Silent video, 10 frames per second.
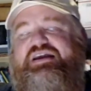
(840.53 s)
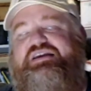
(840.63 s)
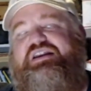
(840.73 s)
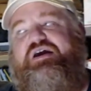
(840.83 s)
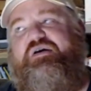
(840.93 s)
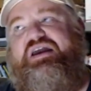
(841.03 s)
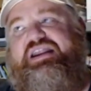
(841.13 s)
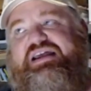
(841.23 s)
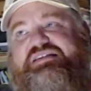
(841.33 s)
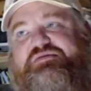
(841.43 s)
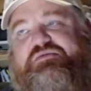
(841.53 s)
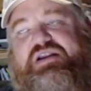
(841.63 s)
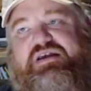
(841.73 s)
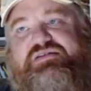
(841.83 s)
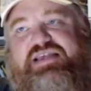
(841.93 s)
it is one
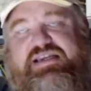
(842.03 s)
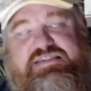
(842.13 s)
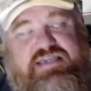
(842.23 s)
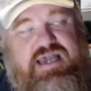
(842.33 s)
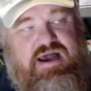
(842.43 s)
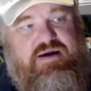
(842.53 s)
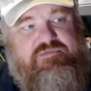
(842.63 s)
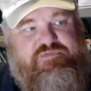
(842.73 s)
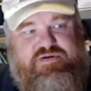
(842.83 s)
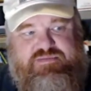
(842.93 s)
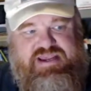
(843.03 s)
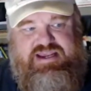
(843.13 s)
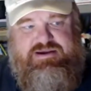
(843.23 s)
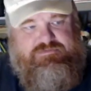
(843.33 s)
of those things. For me,